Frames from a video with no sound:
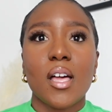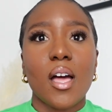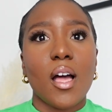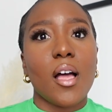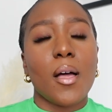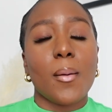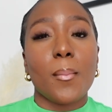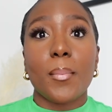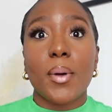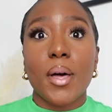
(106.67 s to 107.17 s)

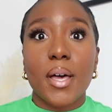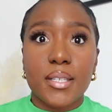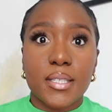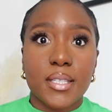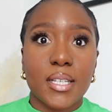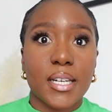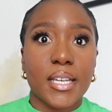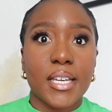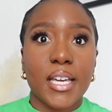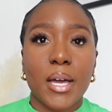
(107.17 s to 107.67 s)

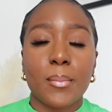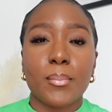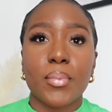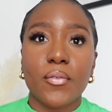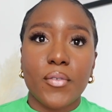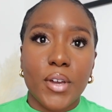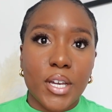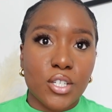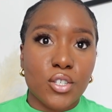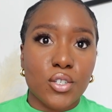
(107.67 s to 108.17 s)
personally and
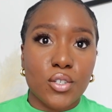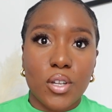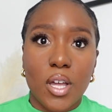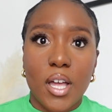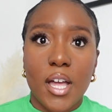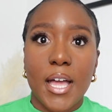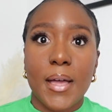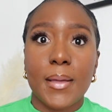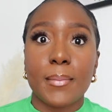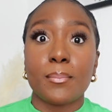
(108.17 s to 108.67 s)

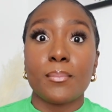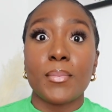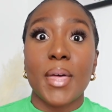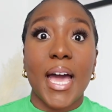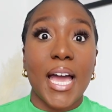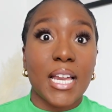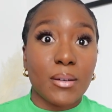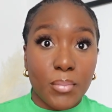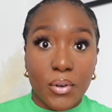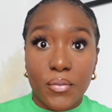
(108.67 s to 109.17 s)

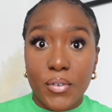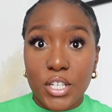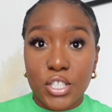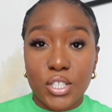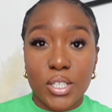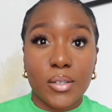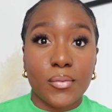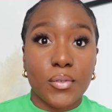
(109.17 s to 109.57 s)
professionally